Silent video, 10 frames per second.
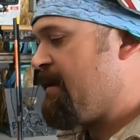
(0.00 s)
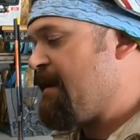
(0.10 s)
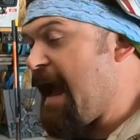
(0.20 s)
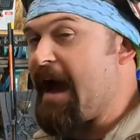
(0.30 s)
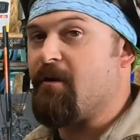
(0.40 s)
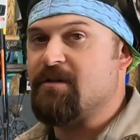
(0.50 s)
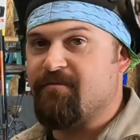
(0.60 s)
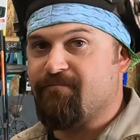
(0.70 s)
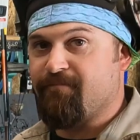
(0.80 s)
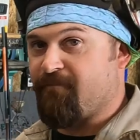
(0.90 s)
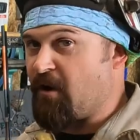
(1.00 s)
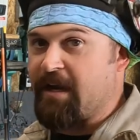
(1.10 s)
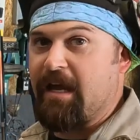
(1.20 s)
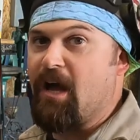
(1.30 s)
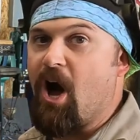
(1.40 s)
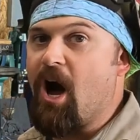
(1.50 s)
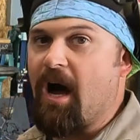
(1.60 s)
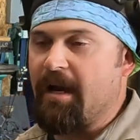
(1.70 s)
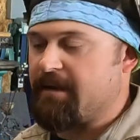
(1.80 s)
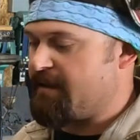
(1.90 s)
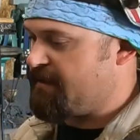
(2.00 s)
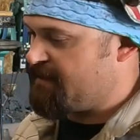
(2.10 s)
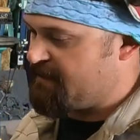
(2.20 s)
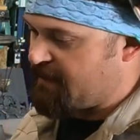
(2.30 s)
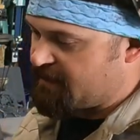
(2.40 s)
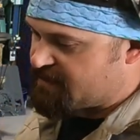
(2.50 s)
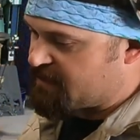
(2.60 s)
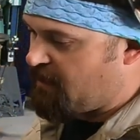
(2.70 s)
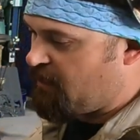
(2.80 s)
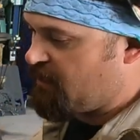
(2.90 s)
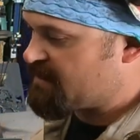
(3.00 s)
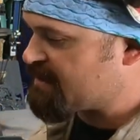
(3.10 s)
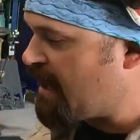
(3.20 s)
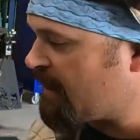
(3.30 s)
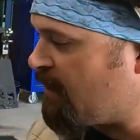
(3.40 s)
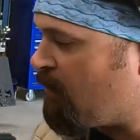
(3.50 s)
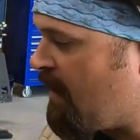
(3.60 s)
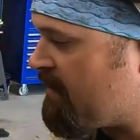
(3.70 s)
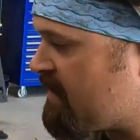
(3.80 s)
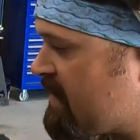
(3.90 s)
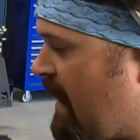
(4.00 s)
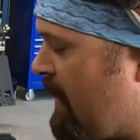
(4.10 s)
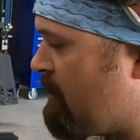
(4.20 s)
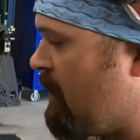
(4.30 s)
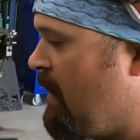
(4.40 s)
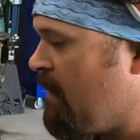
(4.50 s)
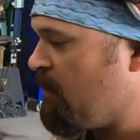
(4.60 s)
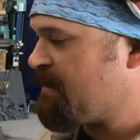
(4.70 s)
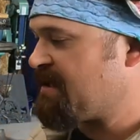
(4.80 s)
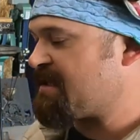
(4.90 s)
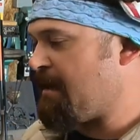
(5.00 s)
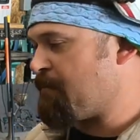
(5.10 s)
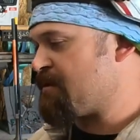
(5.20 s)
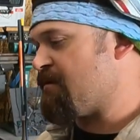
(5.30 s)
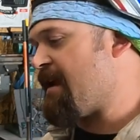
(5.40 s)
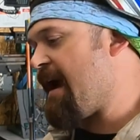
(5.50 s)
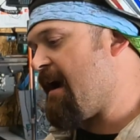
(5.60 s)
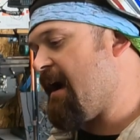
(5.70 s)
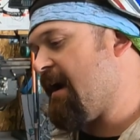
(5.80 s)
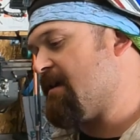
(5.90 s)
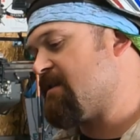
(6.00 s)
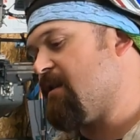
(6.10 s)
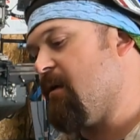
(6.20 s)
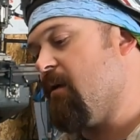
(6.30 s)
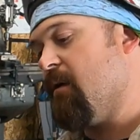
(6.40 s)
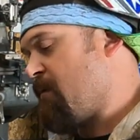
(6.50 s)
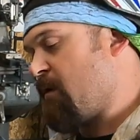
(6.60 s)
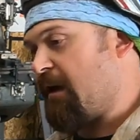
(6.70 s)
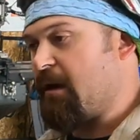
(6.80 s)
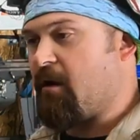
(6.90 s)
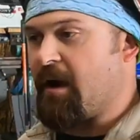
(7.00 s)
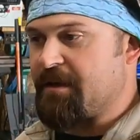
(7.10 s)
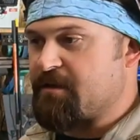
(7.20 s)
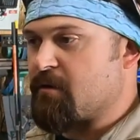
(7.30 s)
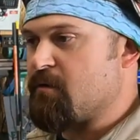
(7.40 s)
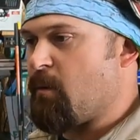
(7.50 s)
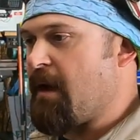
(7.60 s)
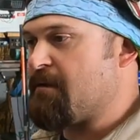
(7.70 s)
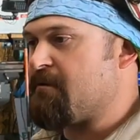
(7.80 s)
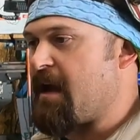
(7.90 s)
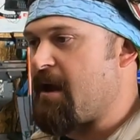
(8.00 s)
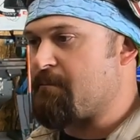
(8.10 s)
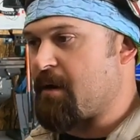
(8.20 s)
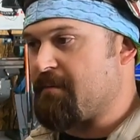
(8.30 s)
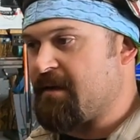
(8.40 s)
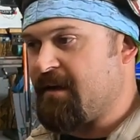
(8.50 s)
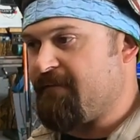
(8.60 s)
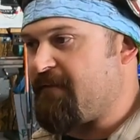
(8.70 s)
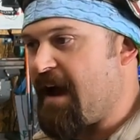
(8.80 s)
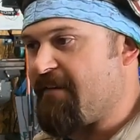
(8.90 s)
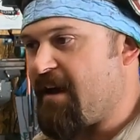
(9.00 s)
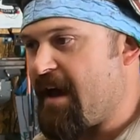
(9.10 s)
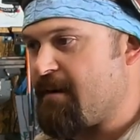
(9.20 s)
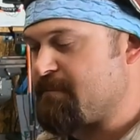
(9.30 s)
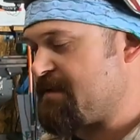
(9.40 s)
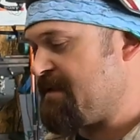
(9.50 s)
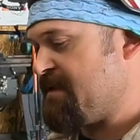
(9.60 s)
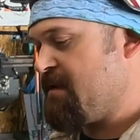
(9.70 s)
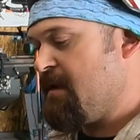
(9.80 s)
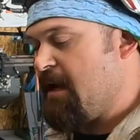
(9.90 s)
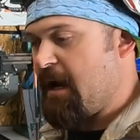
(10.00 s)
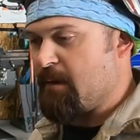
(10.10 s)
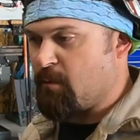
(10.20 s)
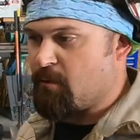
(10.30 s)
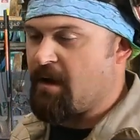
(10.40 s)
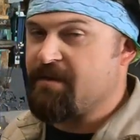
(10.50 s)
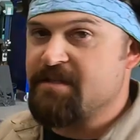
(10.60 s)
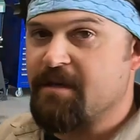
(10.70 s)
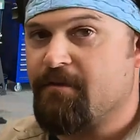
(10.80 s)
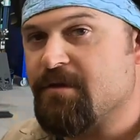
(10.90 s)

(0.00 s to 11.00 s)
now it's freaking hot, and so it's not going to run the same with the temperature that high. So we're going to go ahead and turn the welder down, probably 5 amps, and we'll run this other